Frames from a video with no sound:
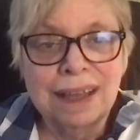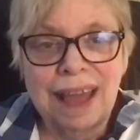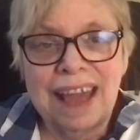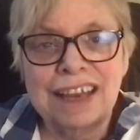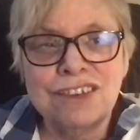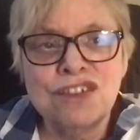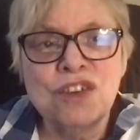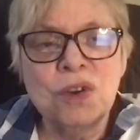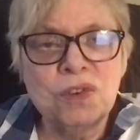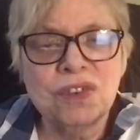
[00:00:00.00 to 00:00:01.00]
And
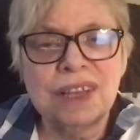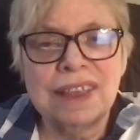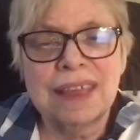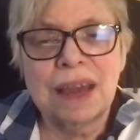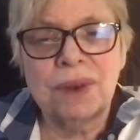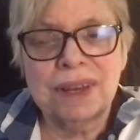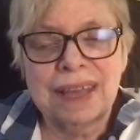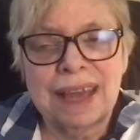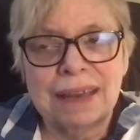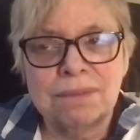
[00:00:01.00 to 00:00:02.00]
usually they would
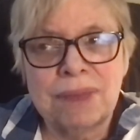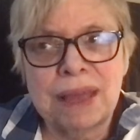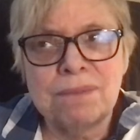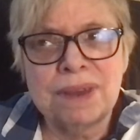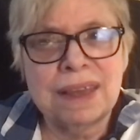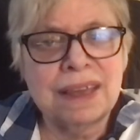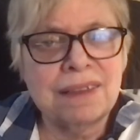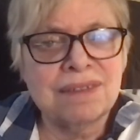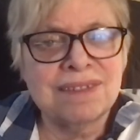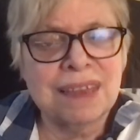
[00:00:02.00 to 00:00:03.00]
get maybe
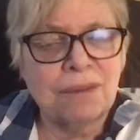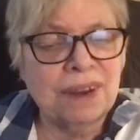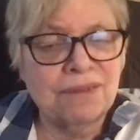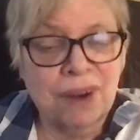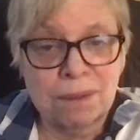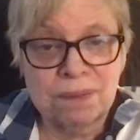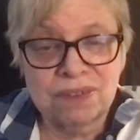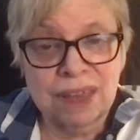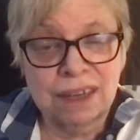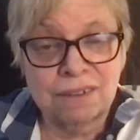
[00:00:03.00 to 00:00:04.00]

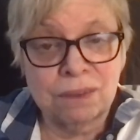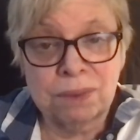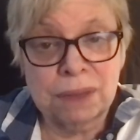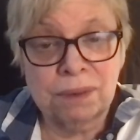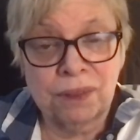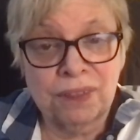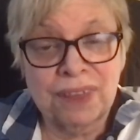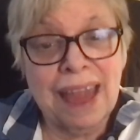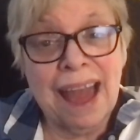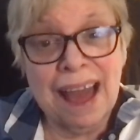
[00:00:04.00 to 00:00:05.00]
75% of the people that
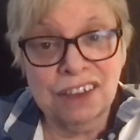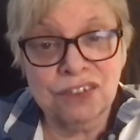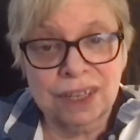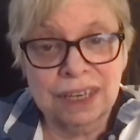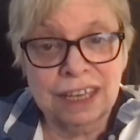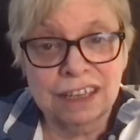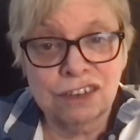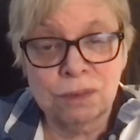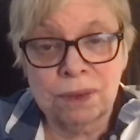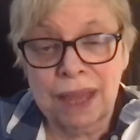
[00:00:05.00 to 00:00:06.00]
they actually needed
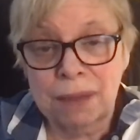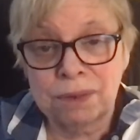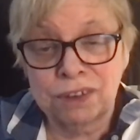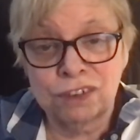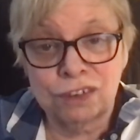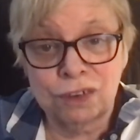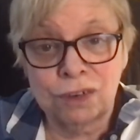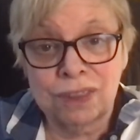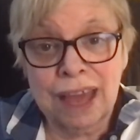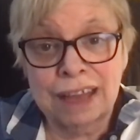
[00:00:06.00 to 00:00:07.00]
to be able to do
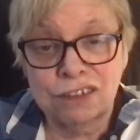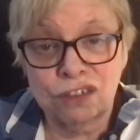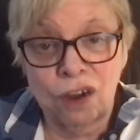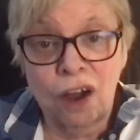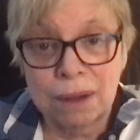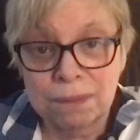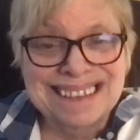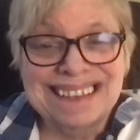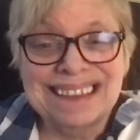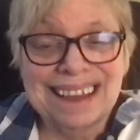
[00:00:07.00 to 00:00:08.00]
that job.
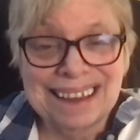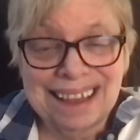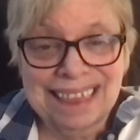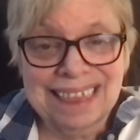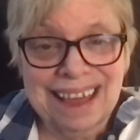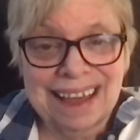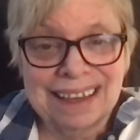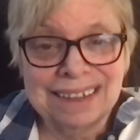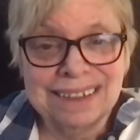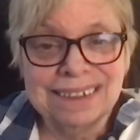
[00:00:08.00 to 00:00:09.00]
Like I
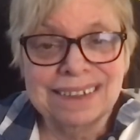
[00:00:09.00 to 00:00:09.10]
said,